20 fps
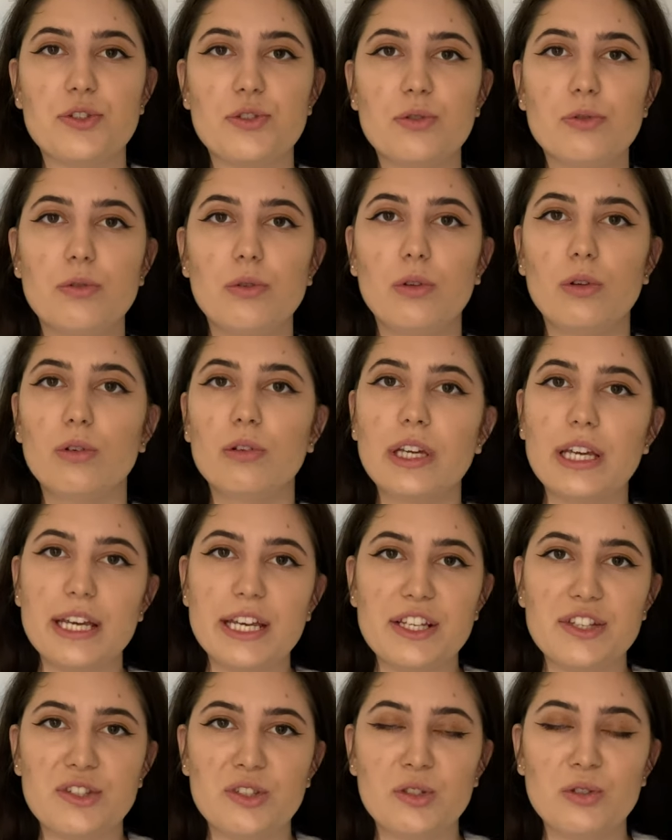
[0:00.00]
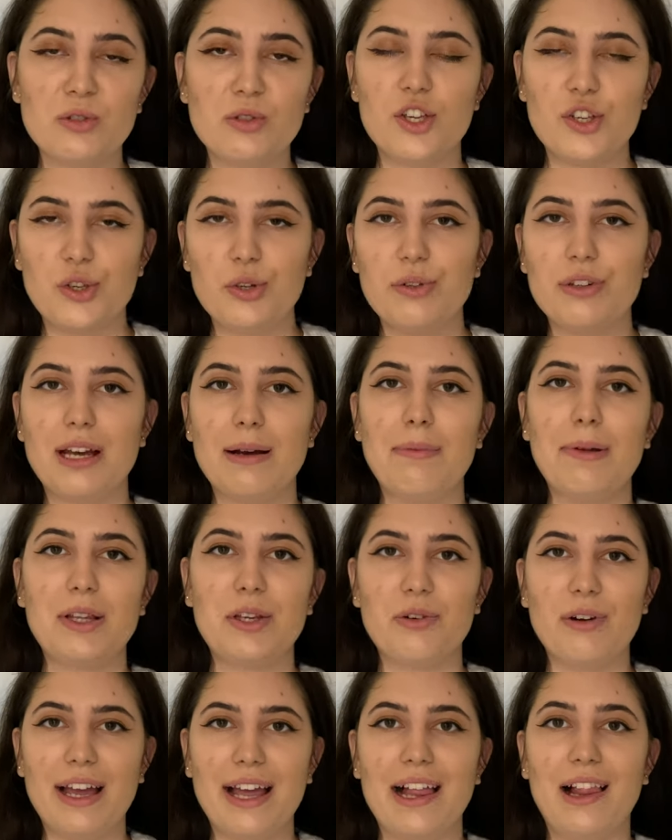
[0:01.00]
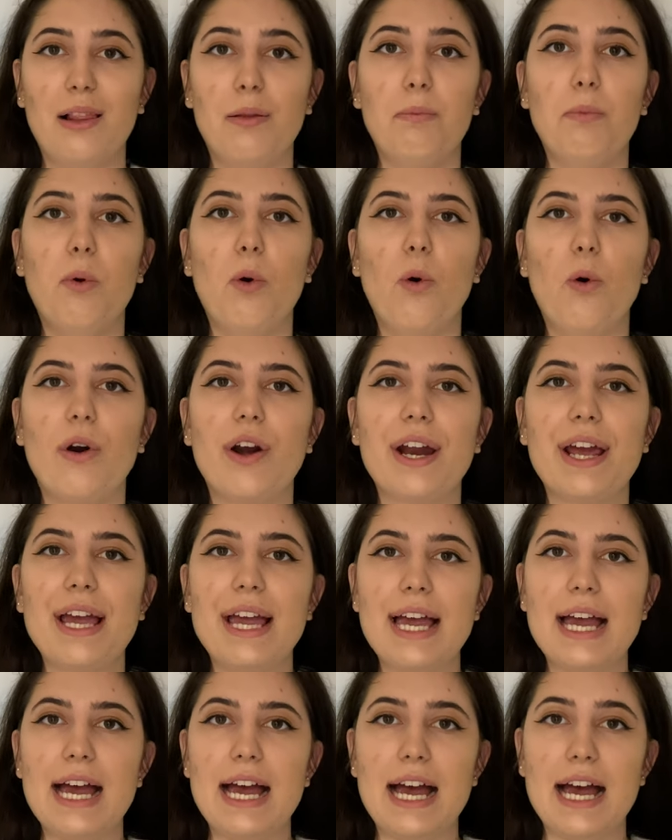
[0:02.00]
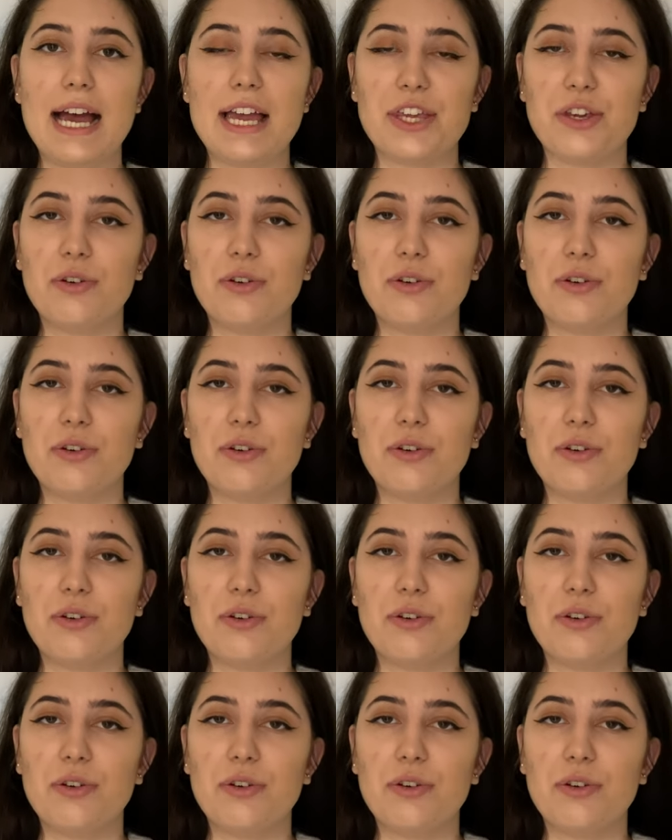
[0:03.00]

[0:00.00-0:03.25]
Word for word: to look into UWL more uh,